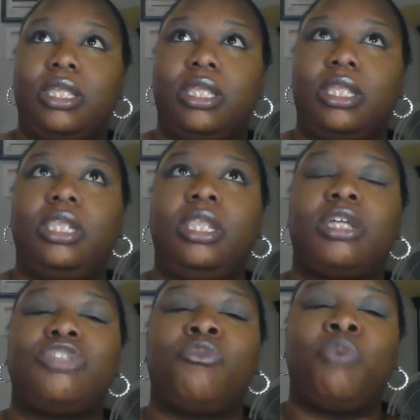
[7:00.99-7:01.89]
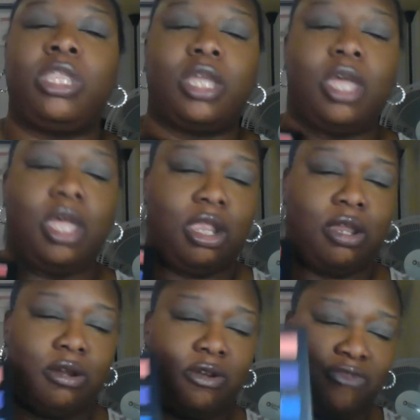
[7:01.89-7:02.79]
looks with
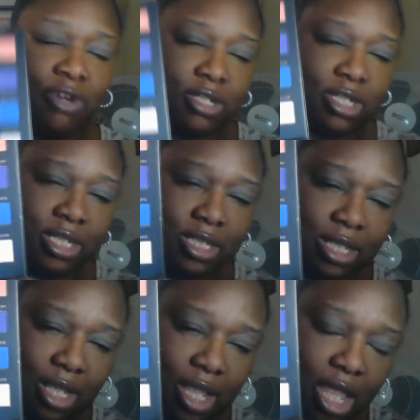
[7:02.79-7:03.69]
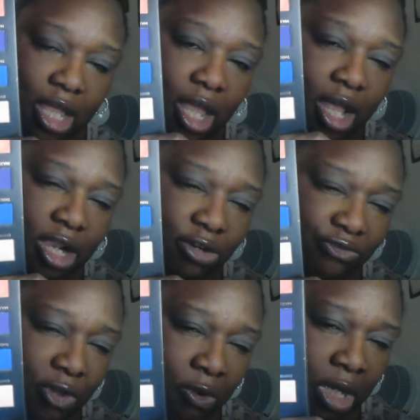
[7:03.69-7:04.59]
color versus a
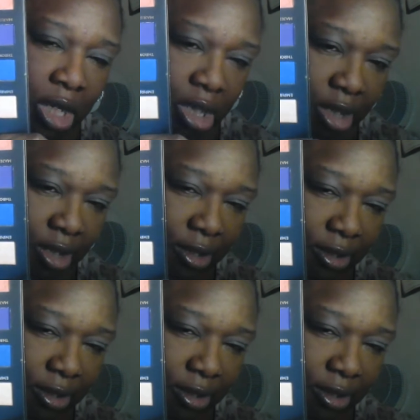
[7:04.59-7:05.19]
colorful look.